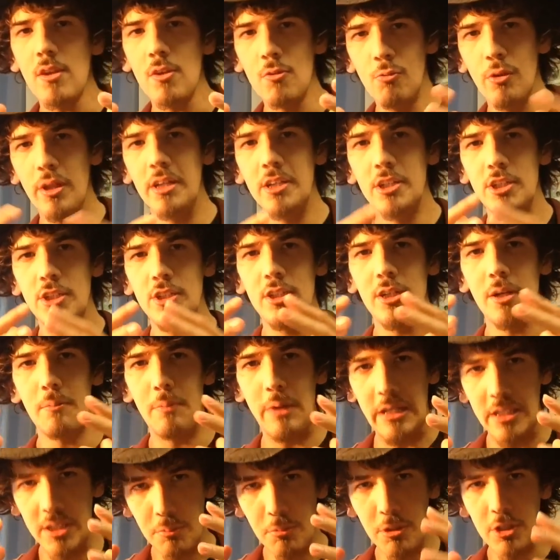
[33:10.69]
relationship
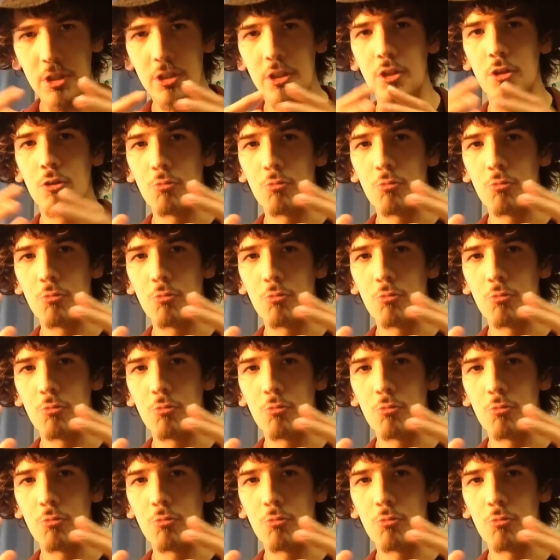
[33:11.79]
especially